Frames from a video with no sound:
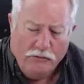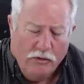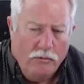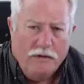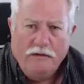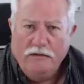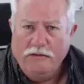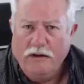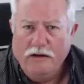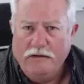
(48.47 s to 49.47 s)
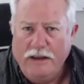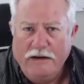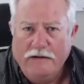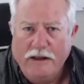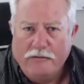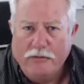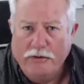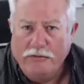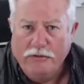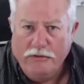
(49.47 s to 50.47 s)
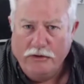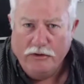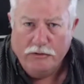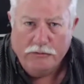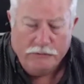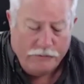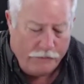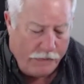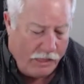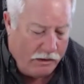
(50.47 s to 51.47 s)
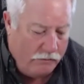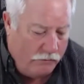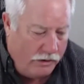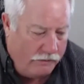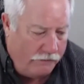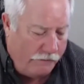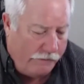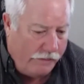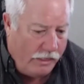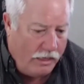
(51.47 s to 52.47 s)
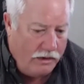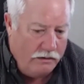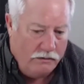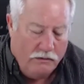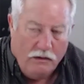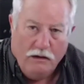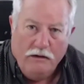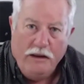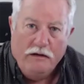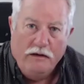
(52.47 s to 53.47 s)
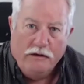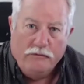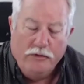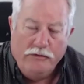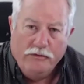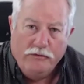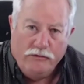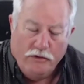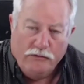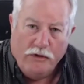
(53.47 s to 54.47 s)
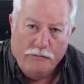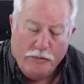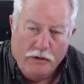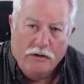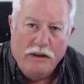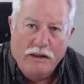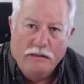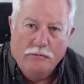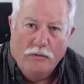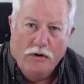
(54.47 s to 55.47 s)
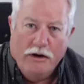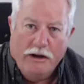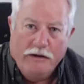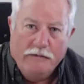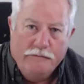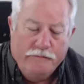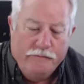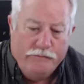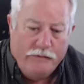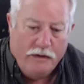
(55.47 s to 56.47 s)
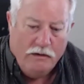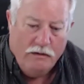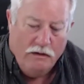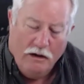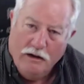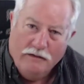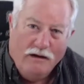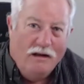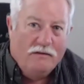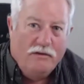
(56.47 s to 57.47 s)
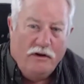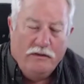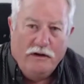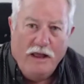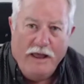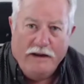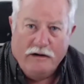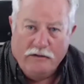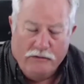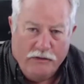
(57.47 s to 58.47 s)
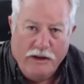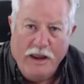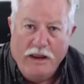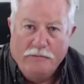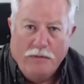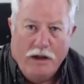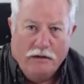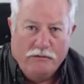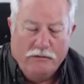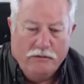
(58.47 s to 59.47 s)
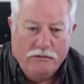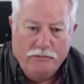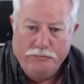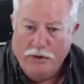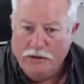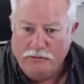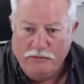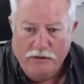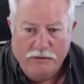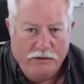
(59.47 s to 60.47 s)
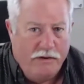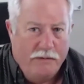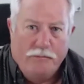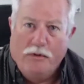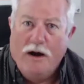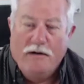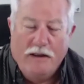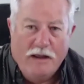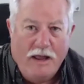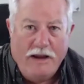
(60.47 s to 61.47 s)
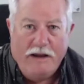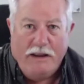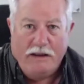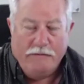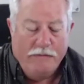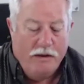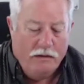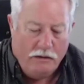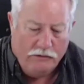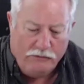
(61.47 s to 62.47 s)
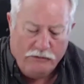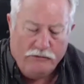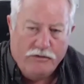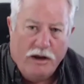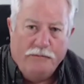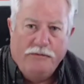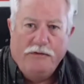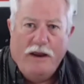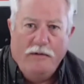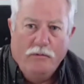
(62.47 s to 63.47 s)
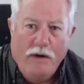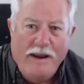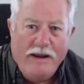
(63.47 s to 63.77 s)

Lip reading: So what does a lead electrician do? Well, a lead electrician shows up early in the morning, unlocks all the ladders, the gang boxes, plugs in the temporary lighting, gets the job site